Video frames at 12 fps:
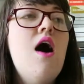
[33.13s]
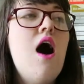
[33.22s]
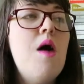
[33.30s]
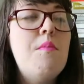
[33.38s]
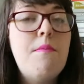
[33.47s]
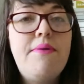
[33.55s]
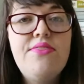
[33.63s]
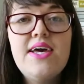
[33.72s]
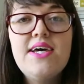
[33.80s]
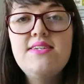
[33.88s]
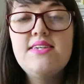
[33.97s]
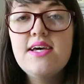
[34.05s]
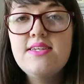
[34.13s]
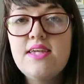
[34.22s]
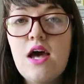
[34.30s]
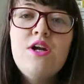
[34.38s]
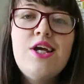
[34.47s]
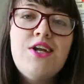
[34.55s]
But this is
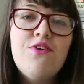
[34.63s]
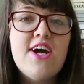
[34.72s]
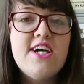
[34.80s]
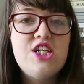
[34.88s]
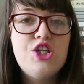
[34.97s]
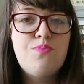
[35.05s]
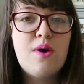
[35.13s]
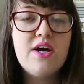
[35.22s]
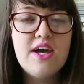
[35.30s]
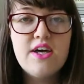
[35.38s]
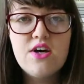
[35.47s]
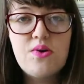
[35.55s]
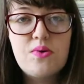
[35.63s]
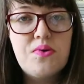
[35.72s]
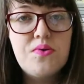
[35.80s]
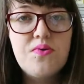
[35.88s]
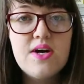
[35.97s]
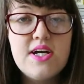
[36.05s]
currently narrated by a girl
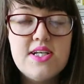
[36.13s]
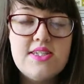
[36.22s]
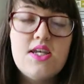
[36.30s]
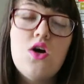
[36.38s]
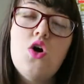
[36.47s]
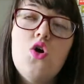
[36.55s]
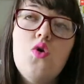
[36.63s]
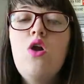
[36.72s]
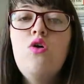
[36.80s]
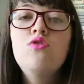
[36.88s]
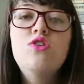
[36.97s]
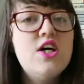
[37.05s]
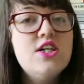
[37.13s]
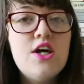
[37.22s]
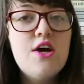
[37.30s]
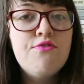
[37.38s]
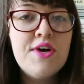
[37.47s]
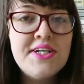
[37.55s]
called Grace, who alongside
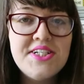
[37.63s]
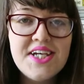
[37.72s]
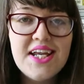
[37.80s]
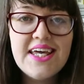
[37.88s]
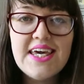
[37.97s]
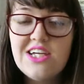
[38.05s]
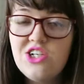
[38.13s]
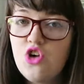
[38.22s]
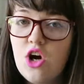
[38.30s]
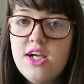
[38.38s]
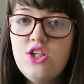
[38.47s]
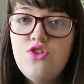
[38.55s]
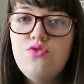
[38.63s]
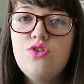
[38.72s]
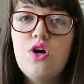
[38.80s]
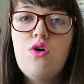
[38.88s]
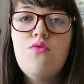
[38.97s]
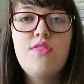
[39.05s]
her friend Chili is trying to
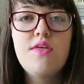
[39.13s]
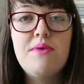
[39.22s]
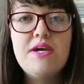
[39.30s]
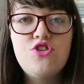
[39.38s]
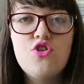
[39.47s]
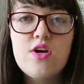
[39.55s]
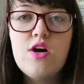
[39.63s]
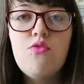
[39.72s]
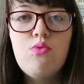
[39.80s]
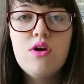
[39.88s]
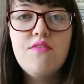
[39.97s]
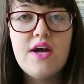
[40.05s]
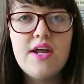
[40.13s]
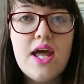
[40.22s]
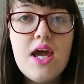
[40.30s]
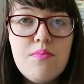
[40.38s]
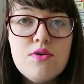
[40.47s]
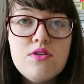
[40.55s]
solve the mystery of one of their
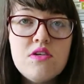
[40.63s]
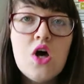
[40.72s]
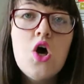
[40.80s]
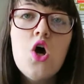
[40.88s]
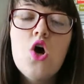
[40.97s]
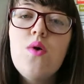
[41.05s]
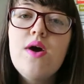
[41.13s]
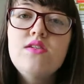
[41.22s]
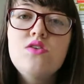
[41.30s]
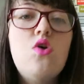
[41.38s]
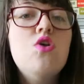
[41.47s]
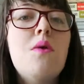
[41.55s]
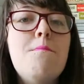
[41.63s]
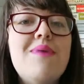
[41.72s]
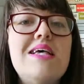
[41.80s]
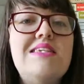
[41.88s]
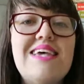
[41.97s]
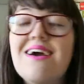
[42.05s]
neighbours who has gone
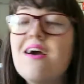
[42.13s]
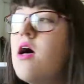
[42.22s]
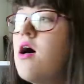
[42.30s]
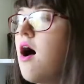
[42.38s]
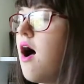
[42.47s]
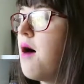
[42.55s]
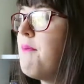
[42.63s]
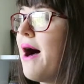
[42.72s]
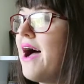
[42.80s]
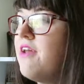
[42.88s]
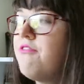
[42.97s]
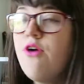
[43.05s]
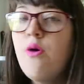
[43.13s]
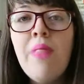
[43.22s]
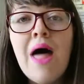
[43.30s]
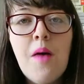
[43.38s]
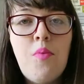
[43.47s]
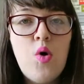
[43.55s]
missing. And from
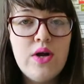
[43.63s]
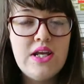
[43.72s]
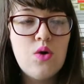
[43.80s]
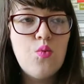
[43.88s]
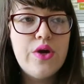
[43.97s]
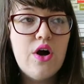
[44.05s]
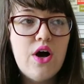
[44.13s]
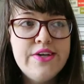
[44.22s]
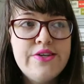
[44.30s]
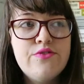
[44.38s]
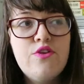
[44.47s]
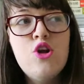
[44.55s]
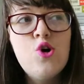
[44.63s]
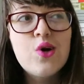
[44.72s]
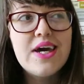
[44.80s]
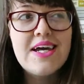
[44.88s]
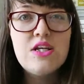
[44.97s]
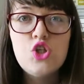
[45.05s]
that point we kind of
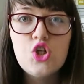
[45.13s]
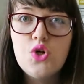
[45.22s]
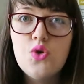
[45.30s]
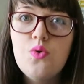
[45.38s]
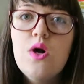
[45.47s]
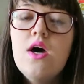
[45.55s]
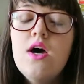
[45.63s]
look into